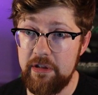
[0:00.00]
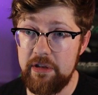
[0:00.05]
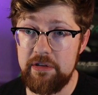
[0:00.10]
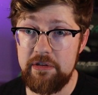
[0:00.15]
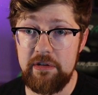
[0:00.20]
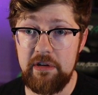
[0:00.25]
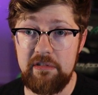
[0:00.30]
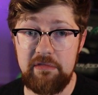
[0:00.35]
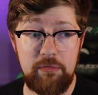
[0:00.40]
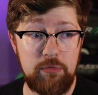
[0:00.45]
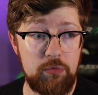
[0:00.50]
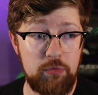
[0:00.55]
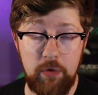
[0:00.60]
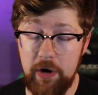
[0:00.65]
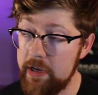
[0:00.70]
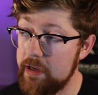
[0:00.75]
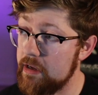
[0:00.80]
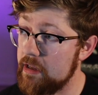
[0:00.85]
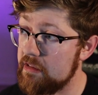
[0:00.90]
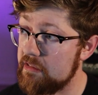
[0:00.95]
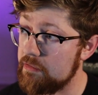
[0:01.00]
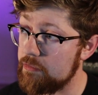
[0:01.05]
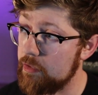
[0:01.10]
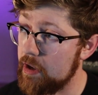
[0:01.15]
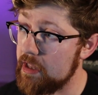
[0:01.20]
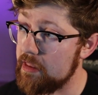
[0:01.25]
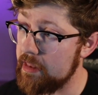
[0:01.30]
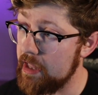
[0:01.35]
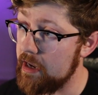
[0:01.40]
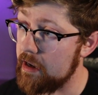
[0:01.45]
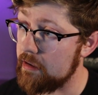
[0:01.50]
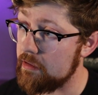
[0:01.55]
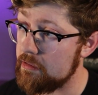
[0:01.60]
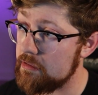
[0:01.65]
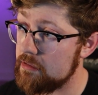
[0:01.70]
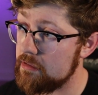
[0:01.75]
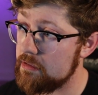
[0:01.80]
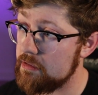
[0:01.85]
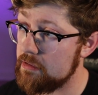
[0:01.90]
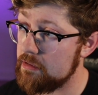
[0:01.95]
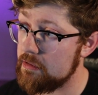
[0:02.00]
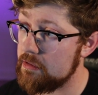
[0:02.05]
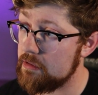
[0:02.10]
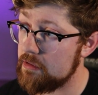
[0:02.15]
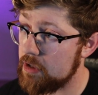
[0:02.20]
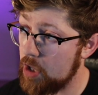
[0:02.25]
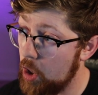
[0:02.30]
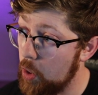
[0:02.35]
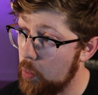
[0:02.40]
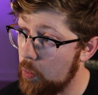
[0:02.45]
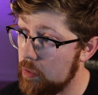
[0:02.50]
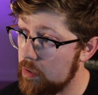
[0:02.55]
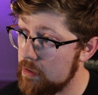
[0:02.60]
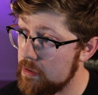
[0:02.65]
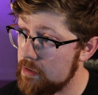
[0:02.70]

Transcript: click, dude, it's right there. Go.